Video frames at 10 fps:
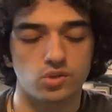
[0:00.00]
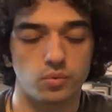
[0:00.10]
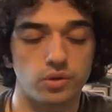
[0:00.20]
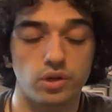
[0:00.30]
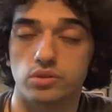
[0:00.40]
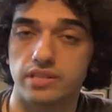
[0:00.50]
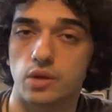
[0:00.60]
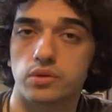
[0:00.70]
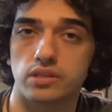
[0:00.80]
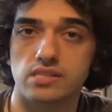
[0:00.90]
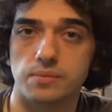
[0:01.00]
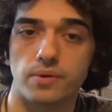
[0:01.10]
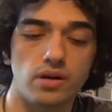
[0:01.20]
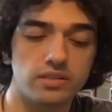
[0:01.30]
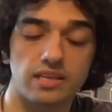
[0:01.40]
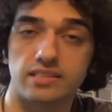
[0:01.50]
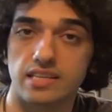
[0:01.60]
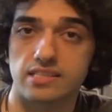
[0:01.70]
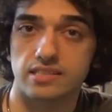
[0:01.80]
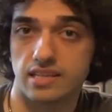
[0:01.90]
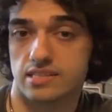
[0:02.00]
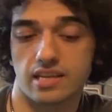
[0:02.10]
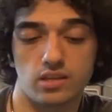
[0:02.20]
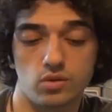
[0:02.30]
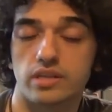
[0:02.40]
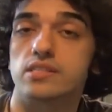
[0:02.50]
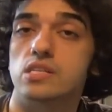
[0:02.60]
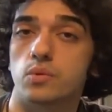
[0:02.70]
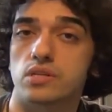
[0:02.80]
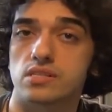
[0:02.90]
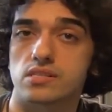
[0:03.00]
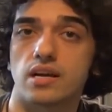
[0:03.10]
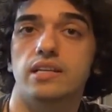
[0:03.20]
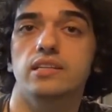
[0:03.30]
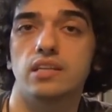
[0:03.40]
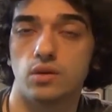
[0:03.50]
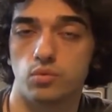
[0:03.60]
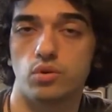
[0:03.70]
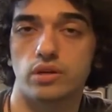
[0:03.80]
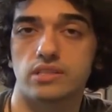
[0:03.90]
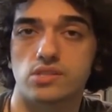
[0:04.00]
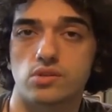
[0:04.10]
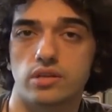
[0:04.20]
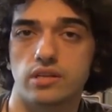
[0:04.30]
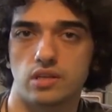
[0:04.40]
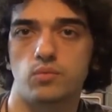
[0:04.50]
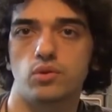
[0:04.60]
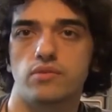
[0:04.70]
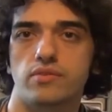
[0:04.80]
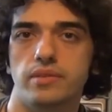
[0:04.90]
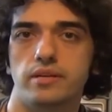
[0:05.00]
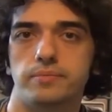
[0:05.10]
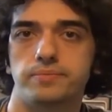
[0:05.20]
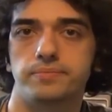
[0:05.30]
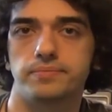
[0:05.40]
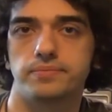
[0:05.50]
So we're going to take one of these apart and let's take a look and see what's inside it. We'll look at the circuit and we'll go from there.